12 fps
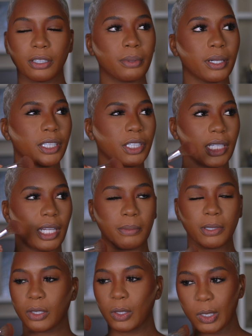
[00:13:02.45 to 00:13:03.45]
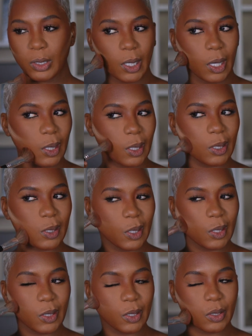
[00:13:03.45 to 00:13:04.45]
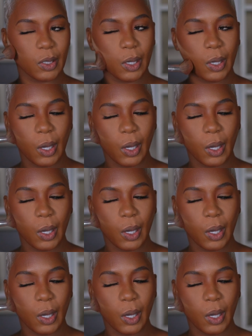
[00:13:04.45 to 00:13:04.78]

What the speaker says: brush, and I'm just gonna take this and just